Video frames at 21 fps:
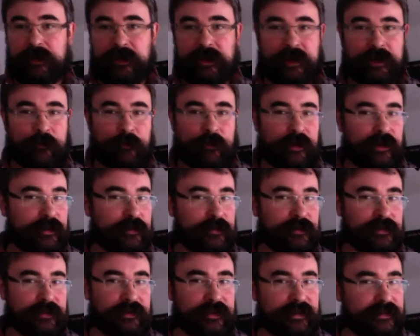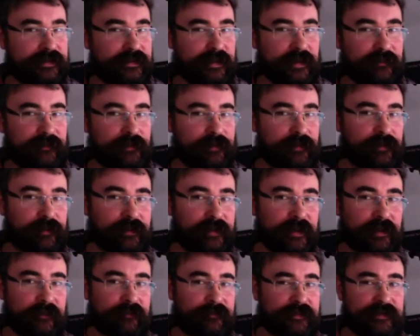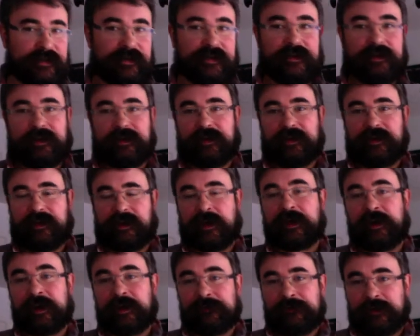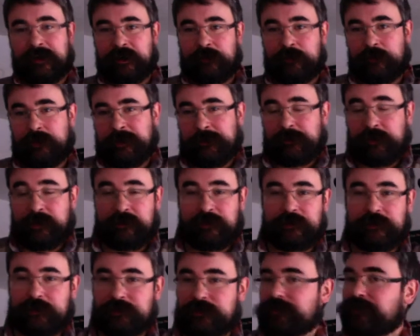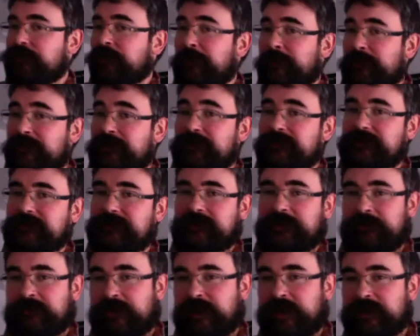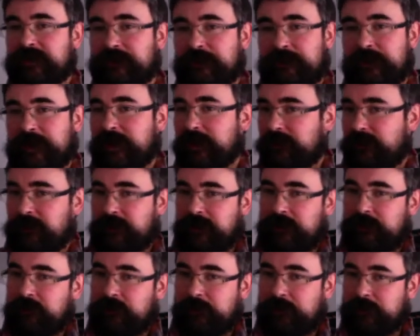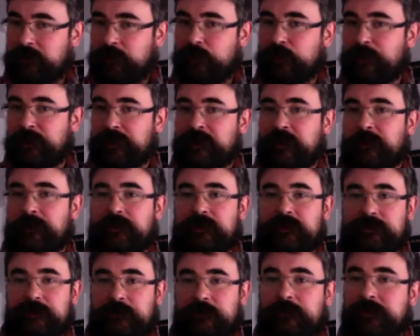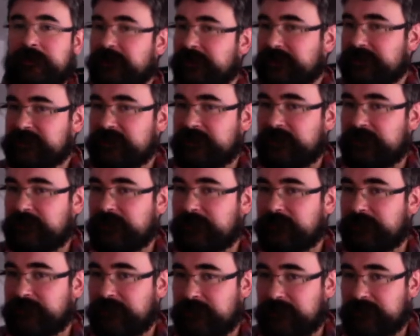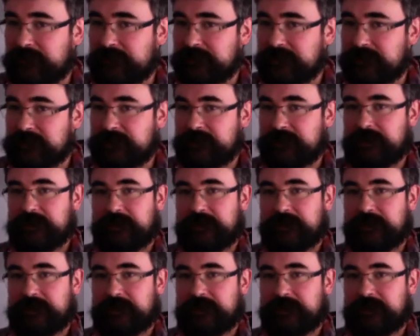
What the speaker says: And what it usually does is give a little lift. And I find when I play with good drummers, if I do that, they really open up and do really exciting things.